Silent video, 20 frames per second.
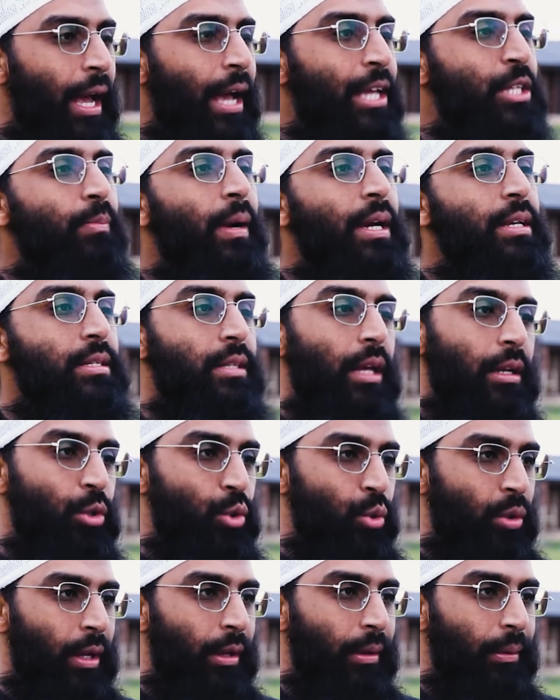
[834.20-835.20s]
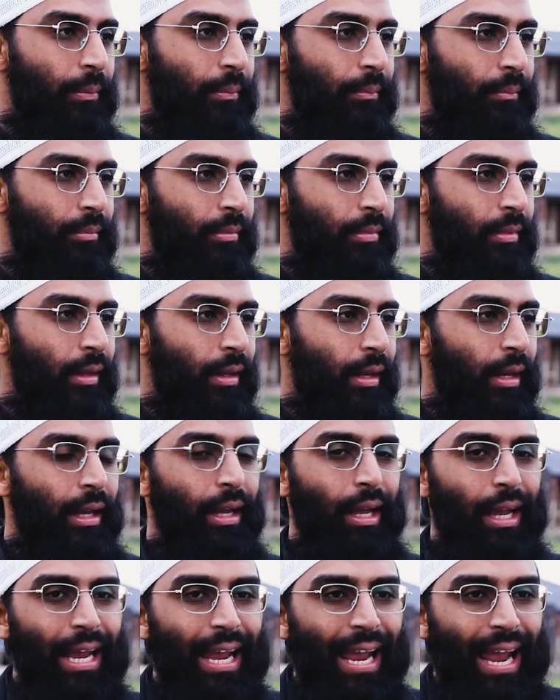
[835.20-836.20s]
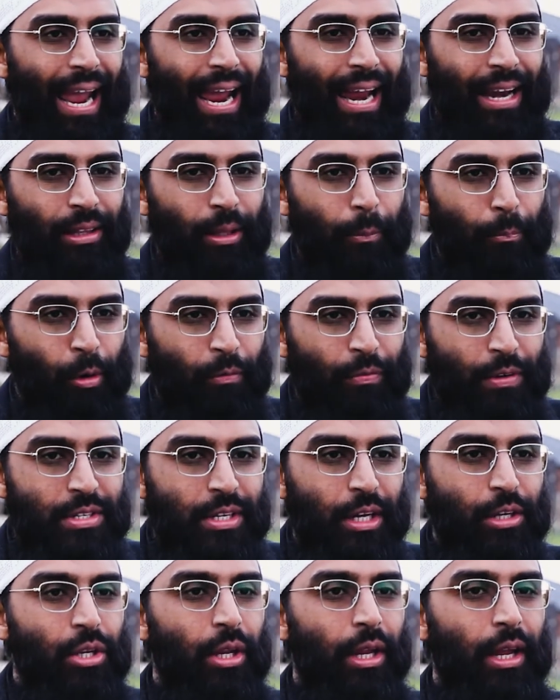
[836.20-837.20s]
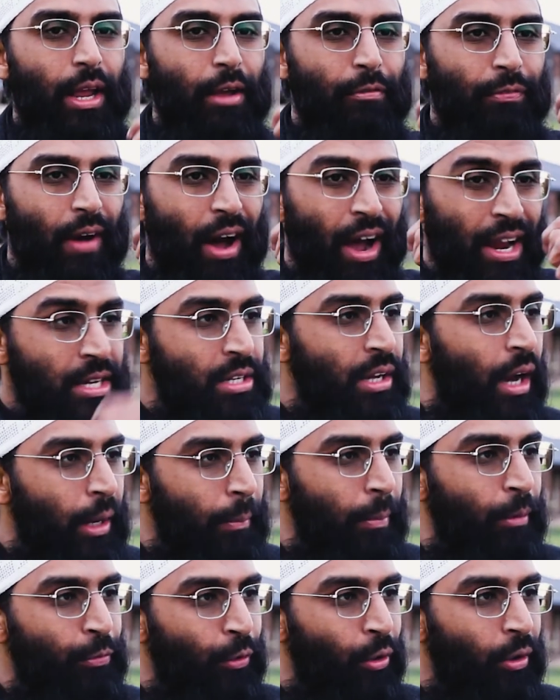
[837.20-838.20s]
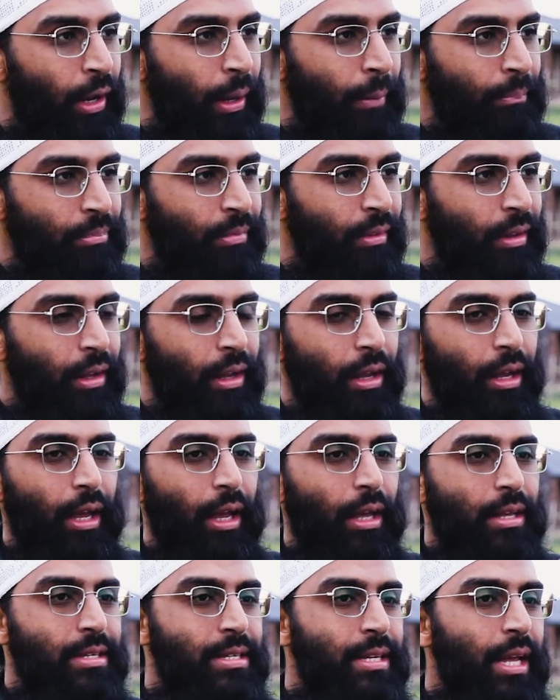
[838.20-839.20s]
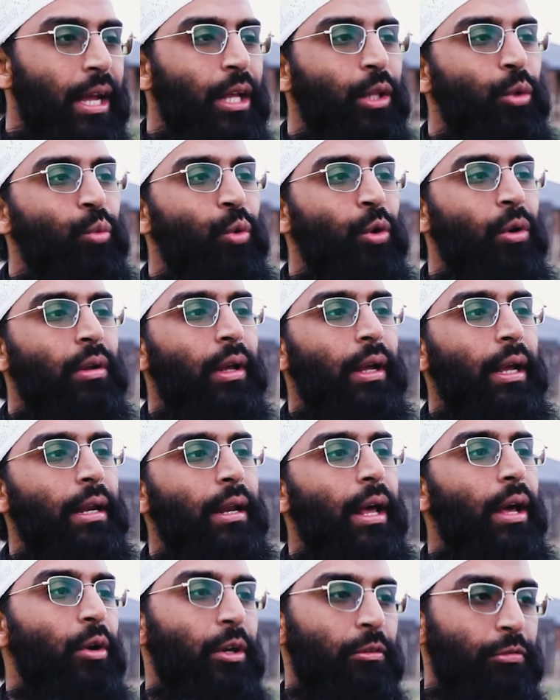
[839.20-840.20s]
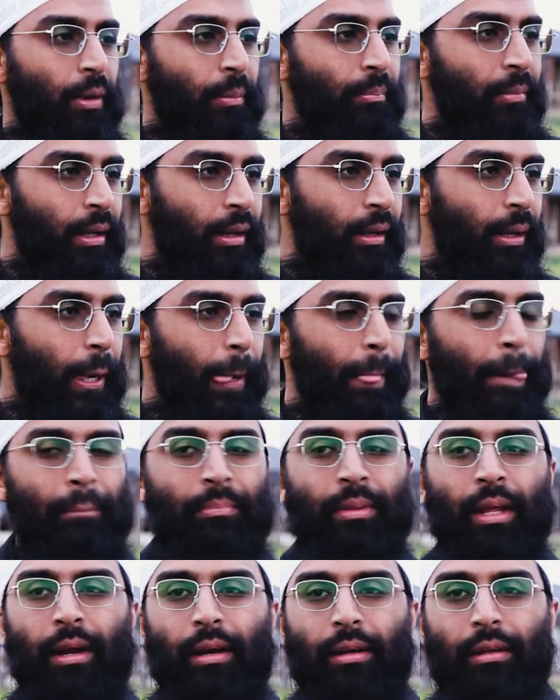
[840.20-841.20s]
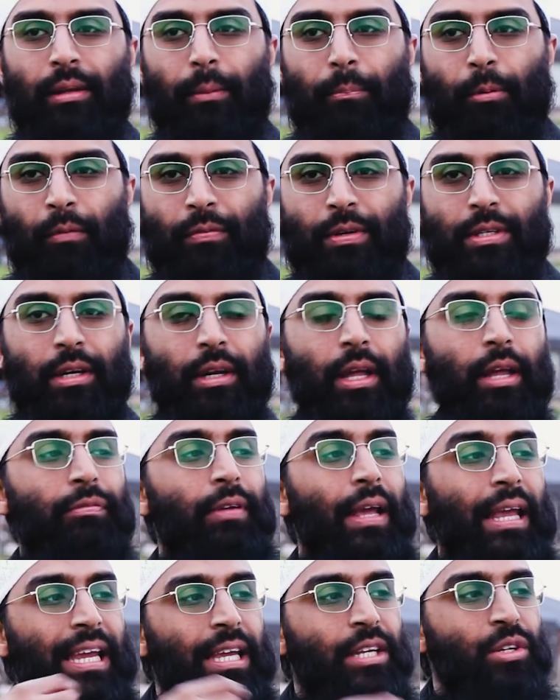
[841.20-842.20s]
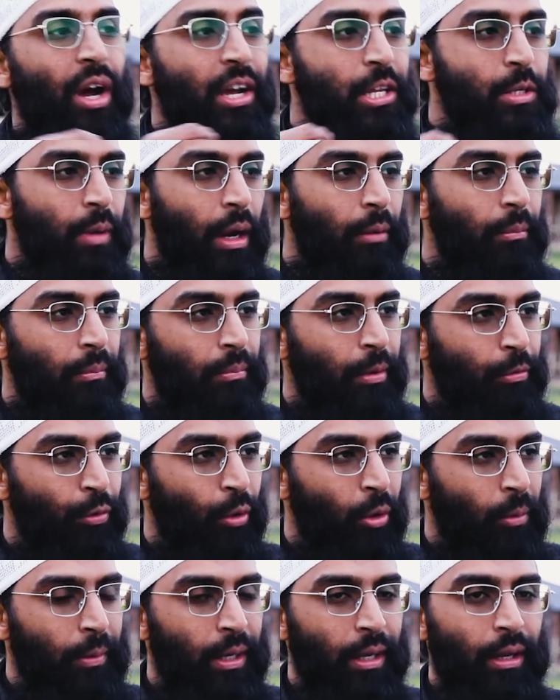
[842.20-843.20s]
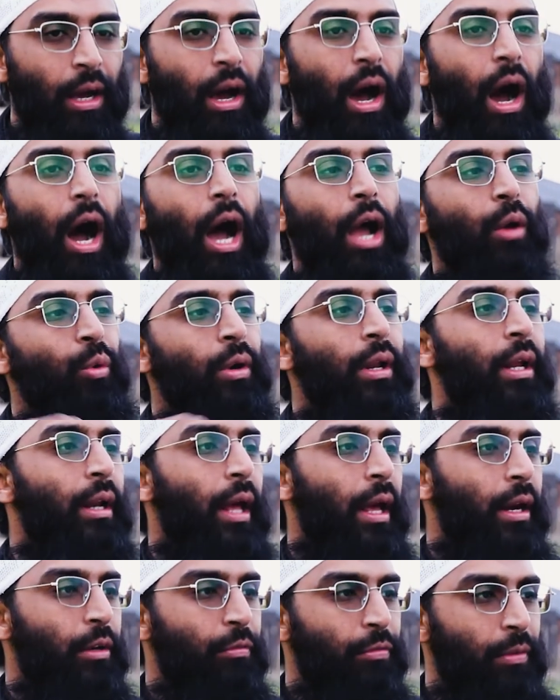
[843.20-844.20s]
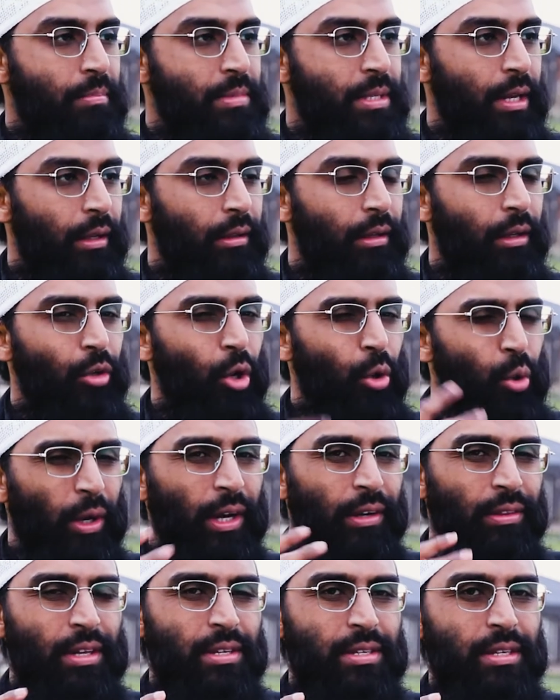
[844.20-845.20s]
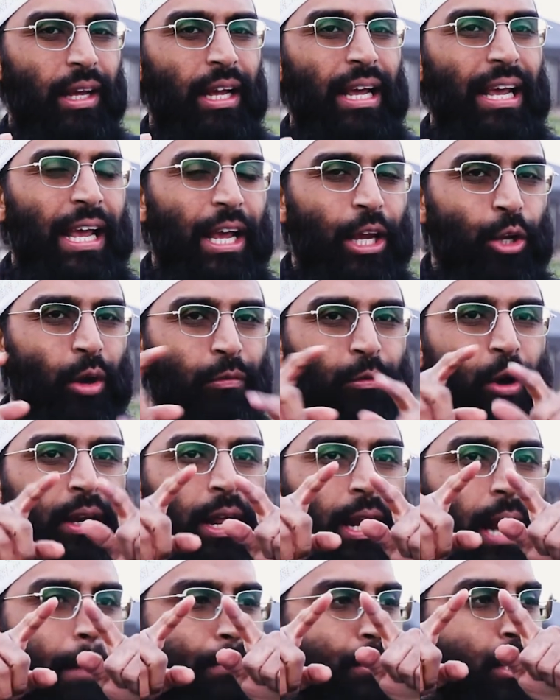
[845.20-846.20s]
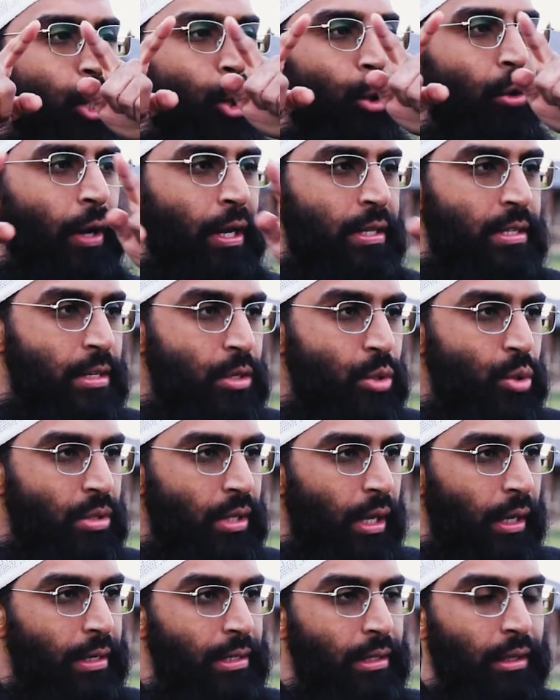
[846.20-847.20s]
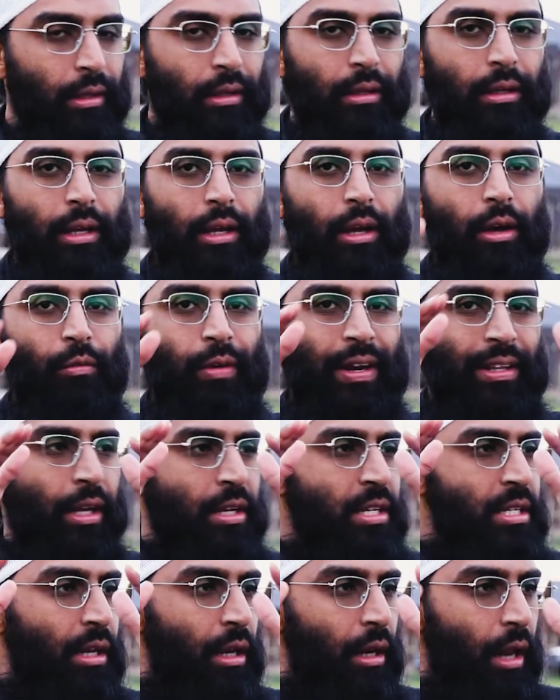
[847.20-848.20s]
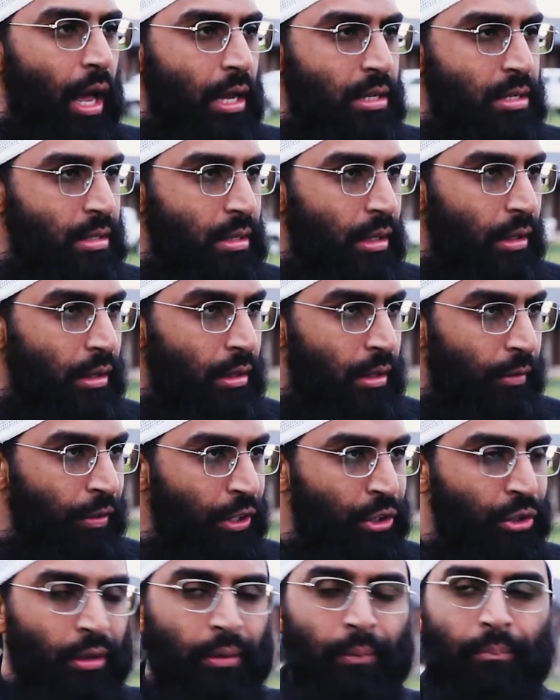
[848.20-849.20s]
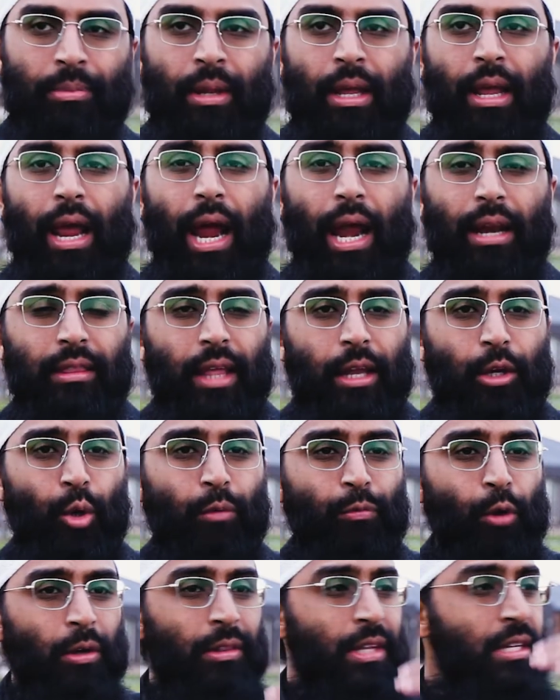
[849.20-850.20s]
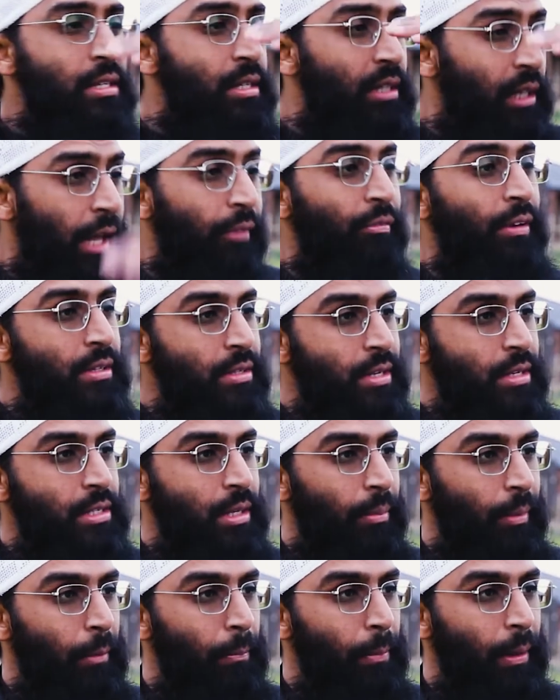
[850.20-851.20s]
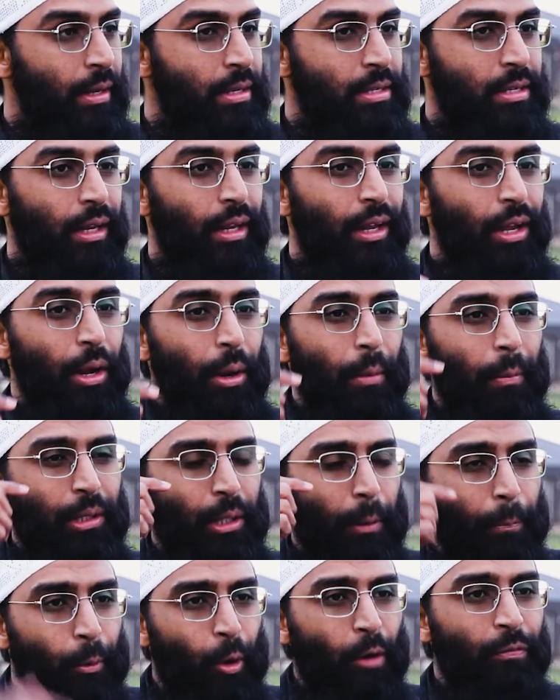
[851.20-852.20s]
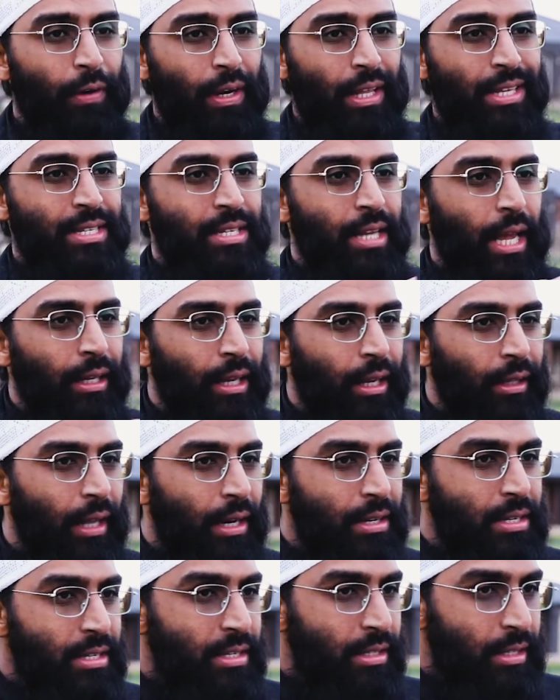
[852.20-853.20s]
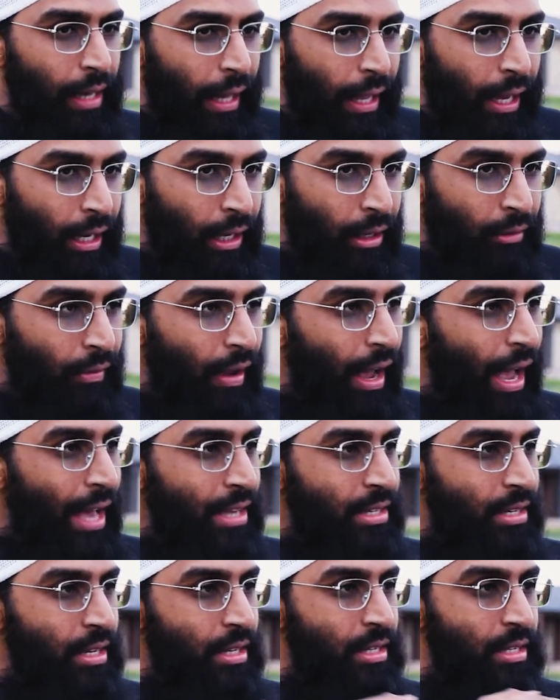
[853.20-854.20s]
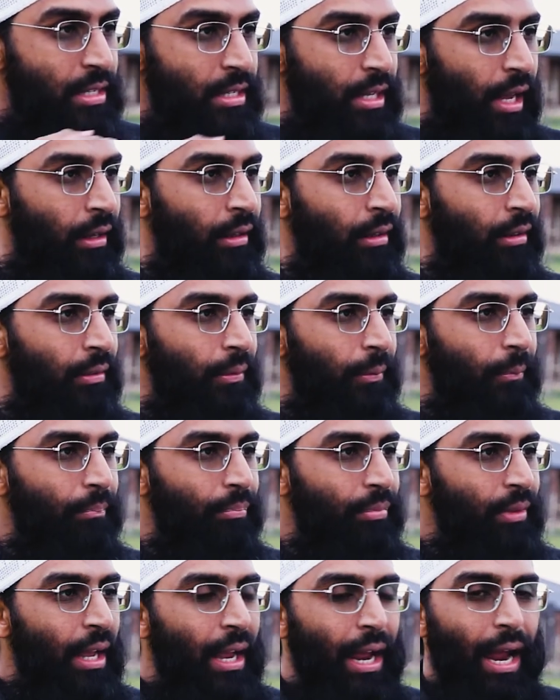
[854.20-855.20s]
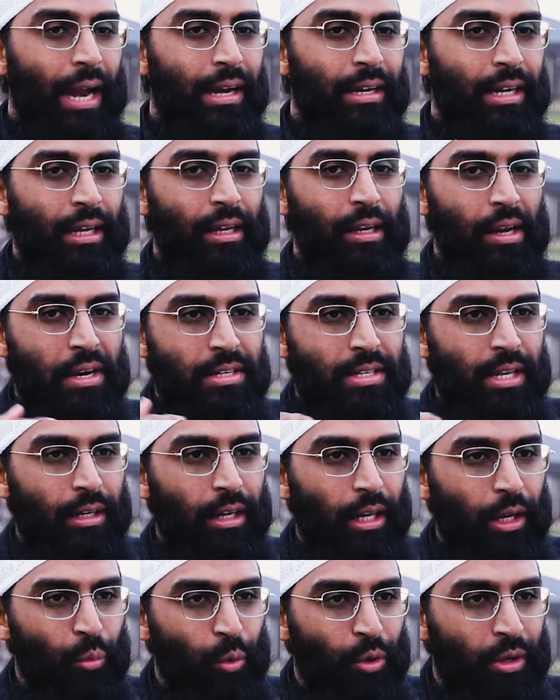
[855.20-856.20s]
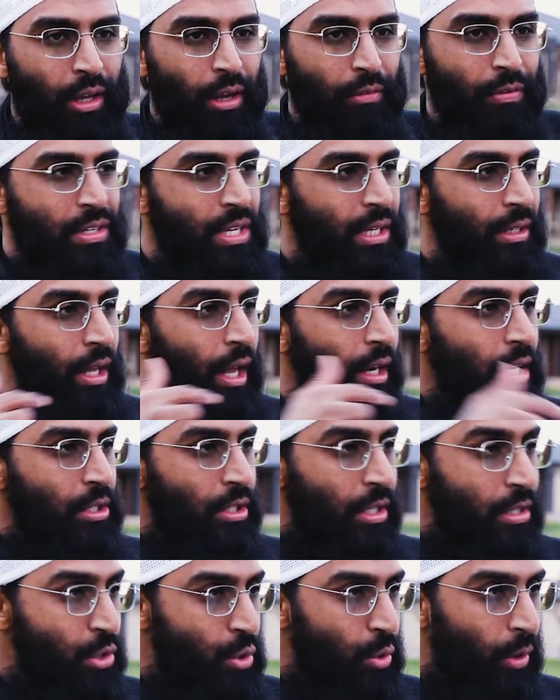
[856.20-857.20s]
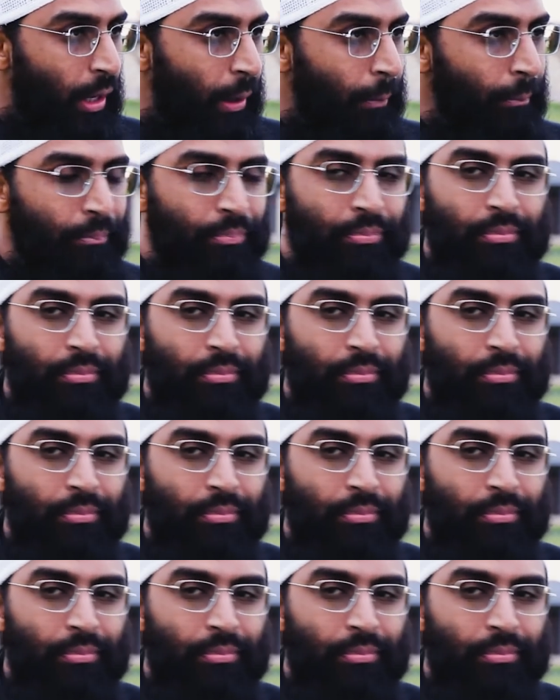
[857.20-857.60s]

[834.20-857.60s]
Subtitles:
as my son today. And the Prophet said, if I die before him, Zayd would inherit from me. And the Prophet said, if he dies before me, I would inherit from Zayd. Now at this. You have got an absolute racist society where there is class division, and then you have got this slavery system in place. But the Prophet is taking that slave as his son and declares that he would give his inheritance to him,